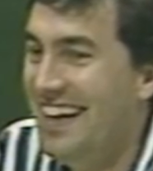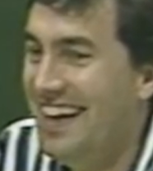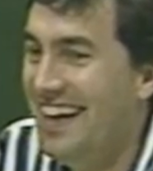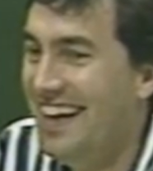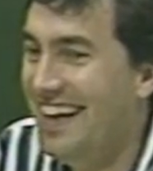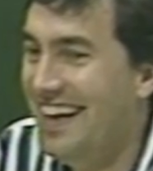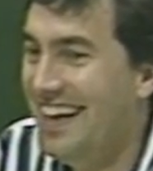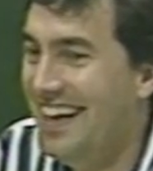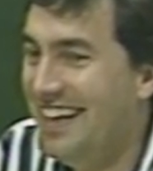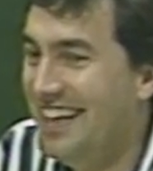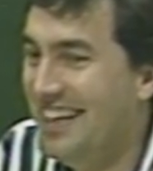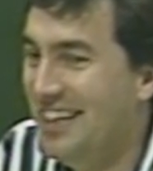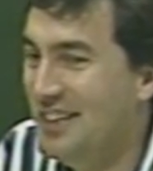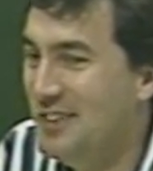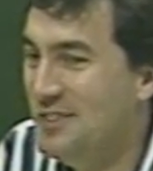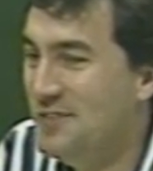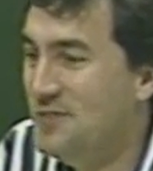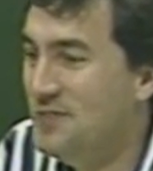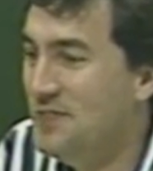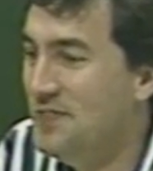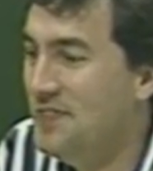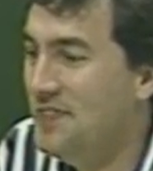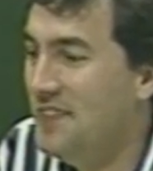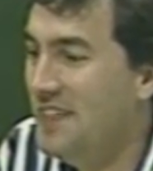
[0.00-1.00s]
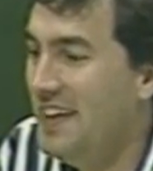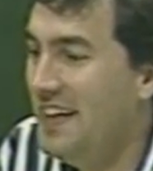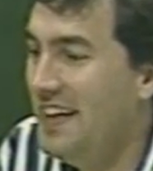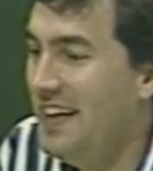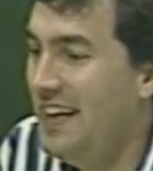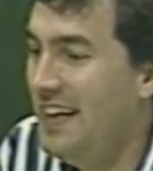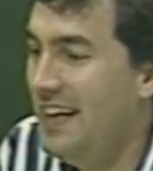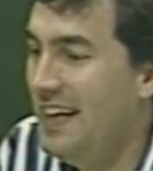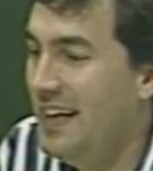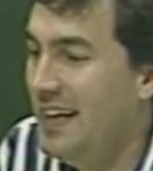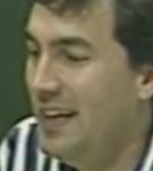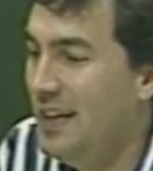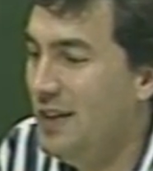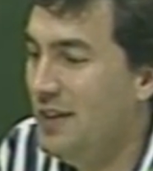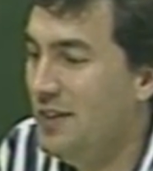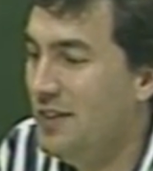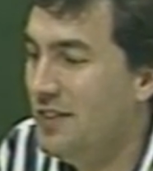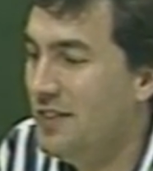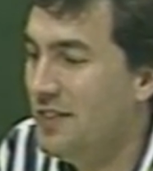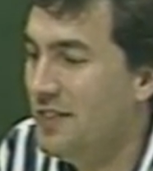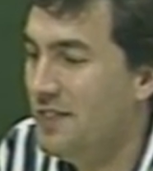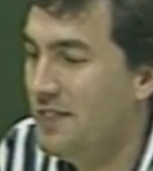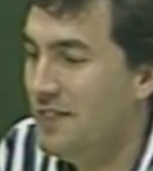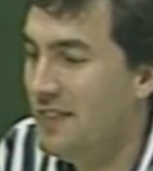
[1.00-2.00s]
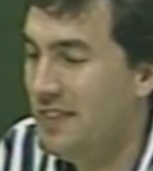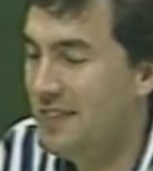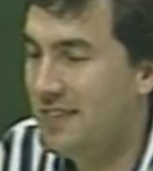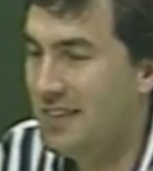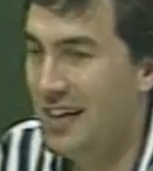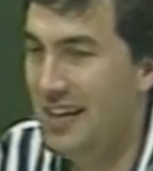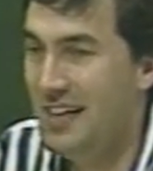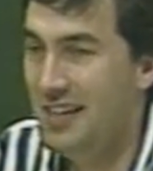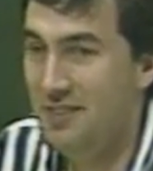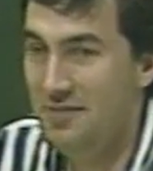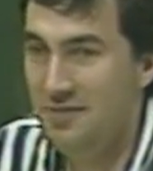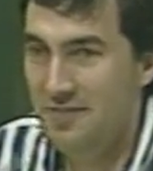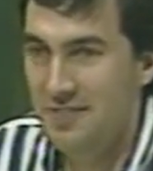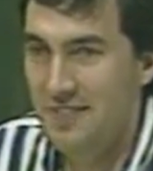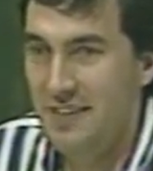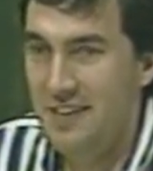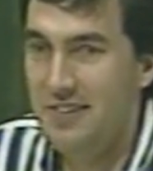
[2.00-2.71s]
Uh, and it's kind of